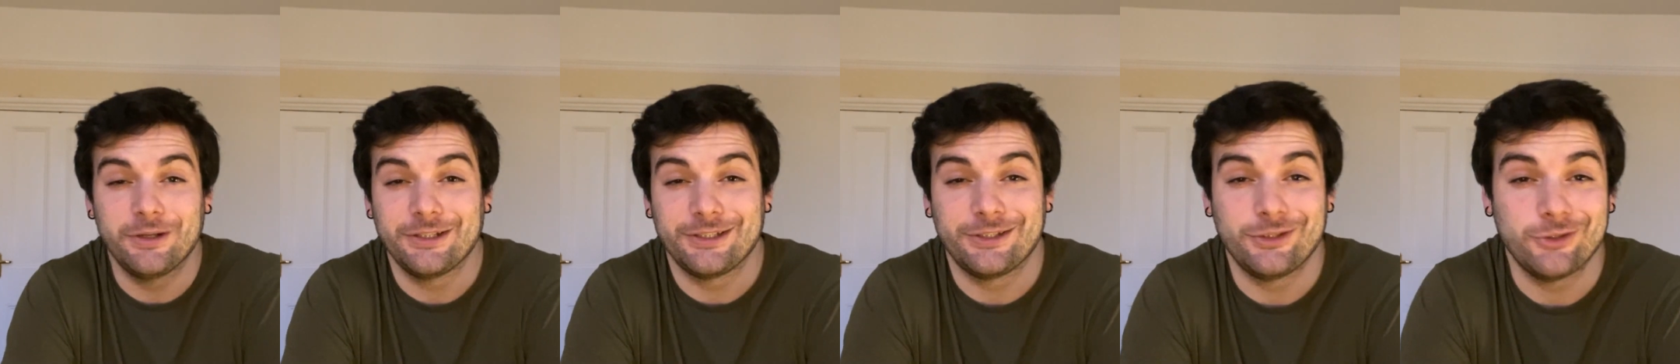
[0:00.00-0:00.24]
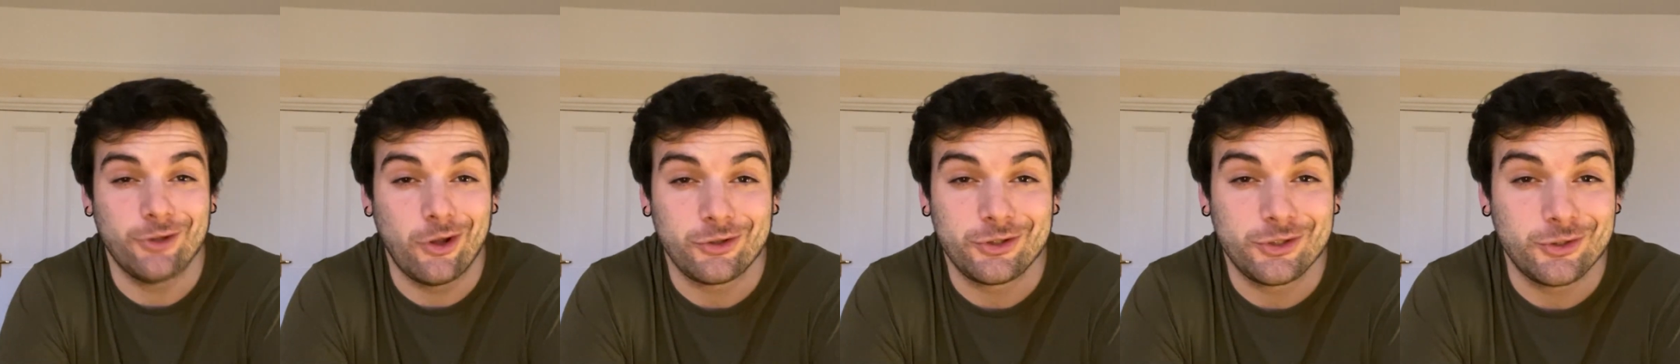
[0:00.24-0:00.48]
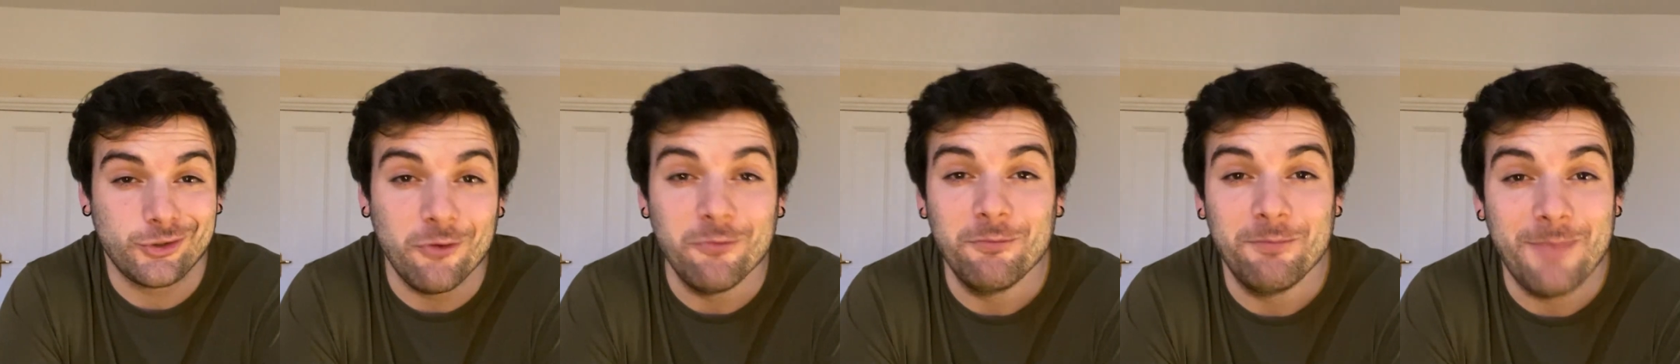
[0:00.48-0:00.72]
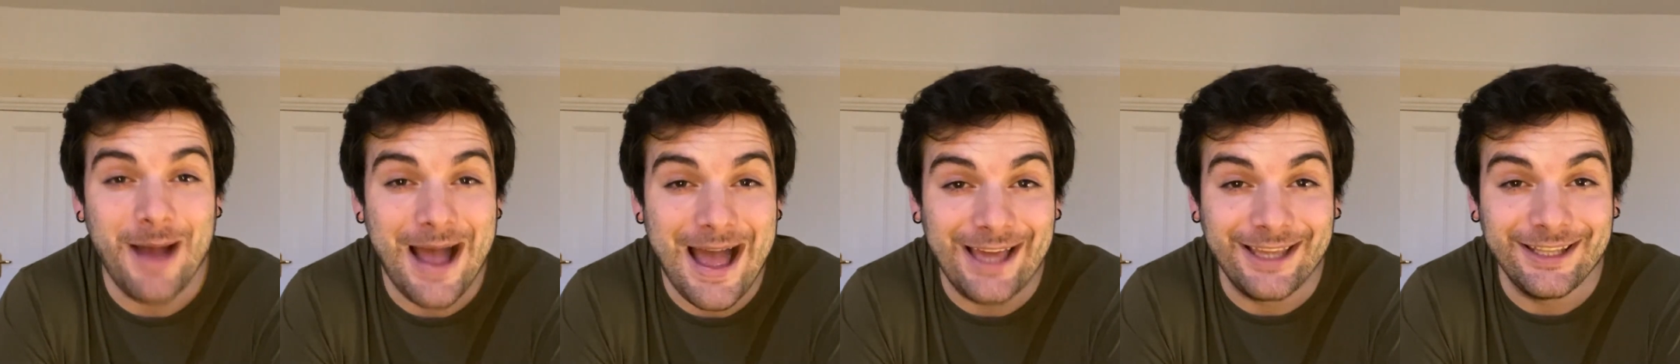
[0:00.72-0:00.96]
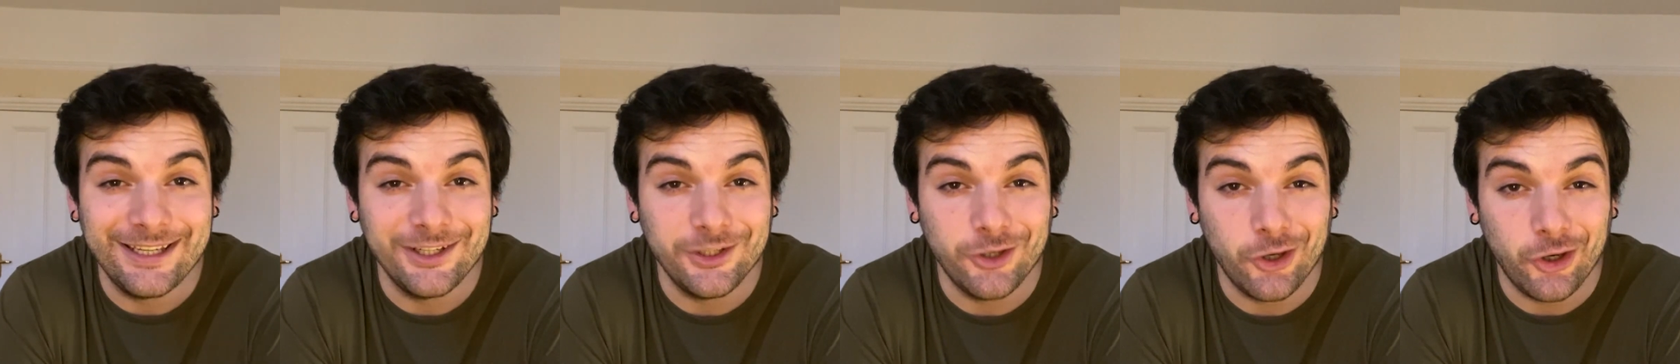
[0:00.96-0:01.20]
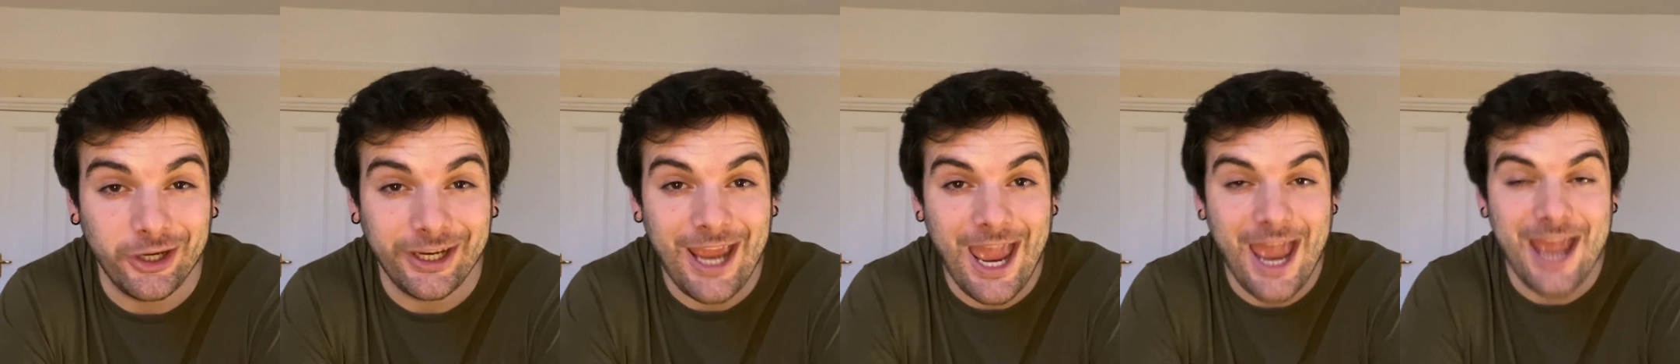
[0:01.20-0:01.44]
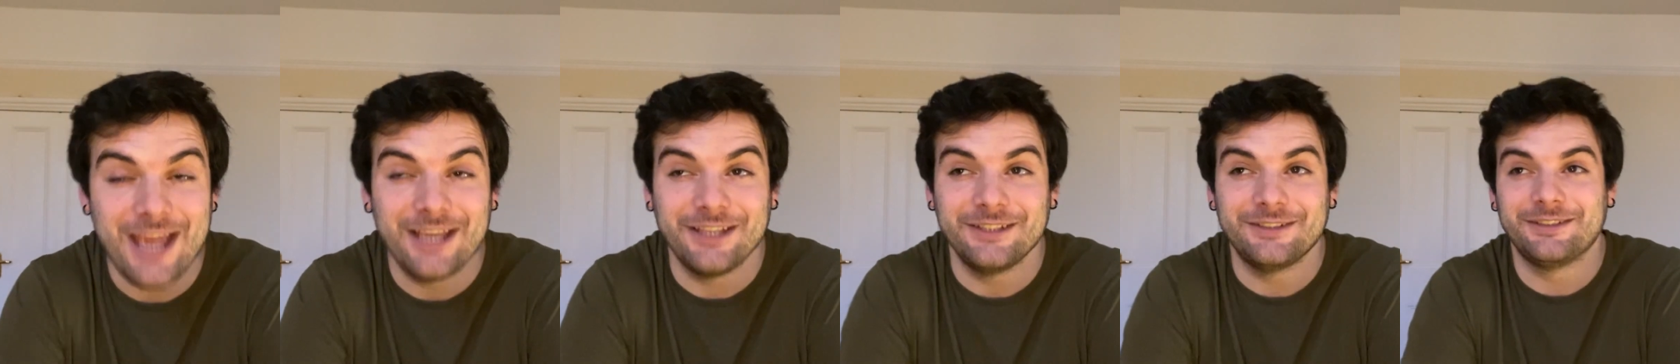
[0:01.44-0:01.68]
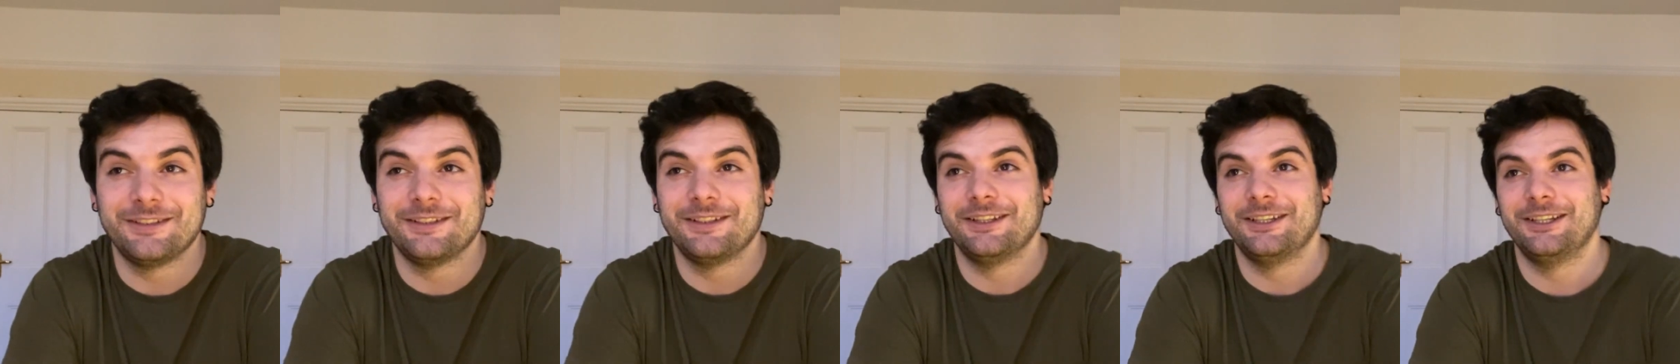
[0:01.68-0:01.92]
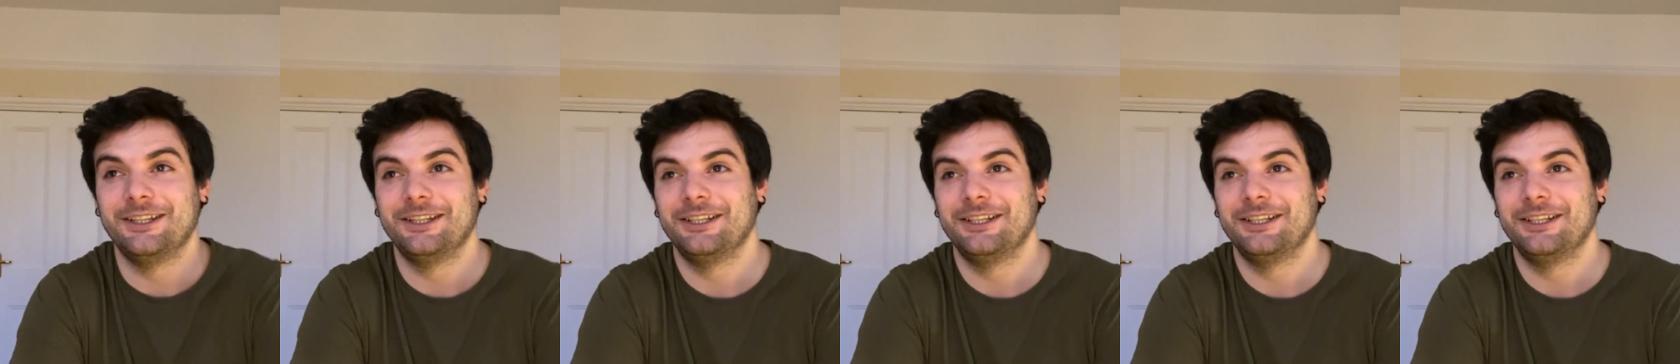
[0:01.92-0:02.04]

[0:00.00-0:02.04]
it's not so bad in her case